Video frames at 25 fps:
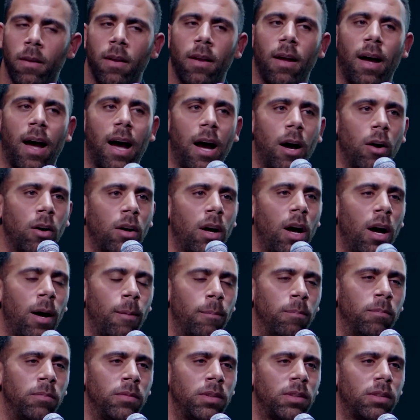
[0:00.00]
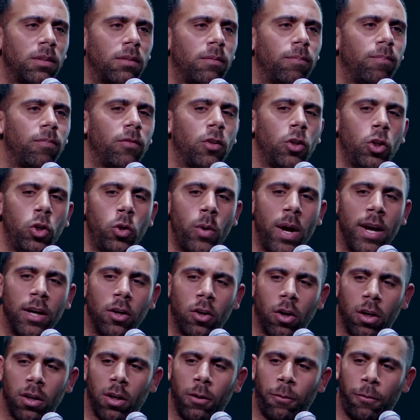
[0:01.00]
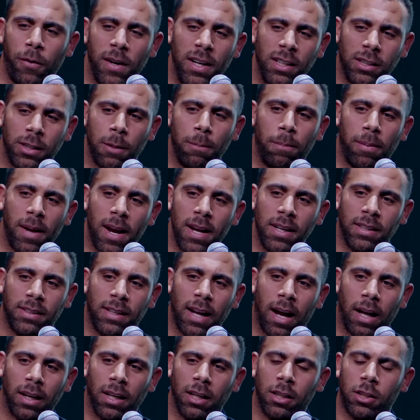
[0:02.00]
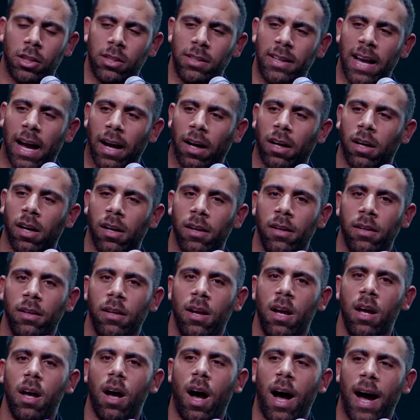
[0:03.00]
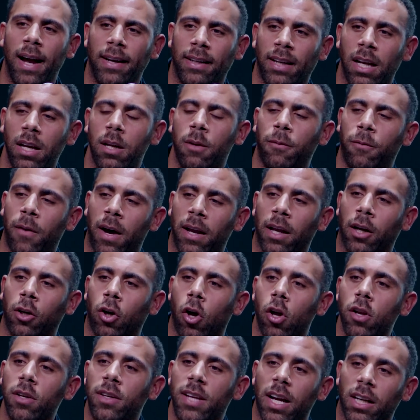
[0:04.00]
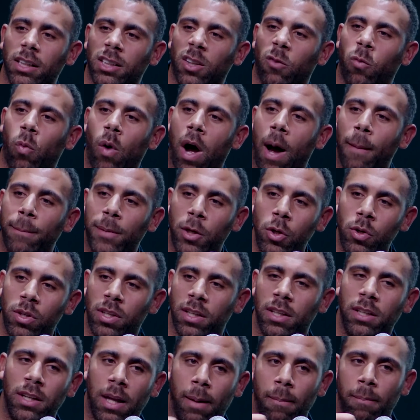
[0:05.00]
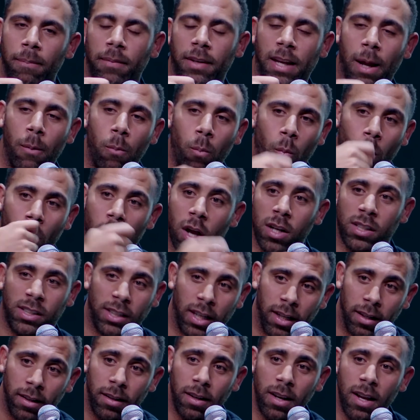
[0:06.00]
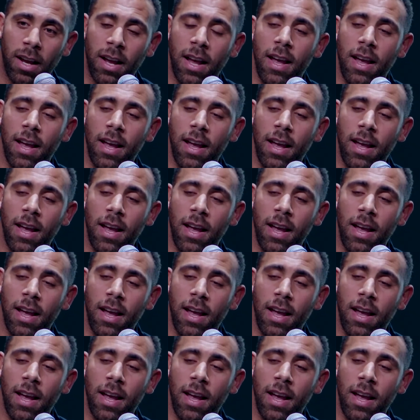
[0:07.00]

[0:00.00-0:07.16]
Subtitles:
how comes you ain't got the things in place that can identify the context of what I'm using them words in,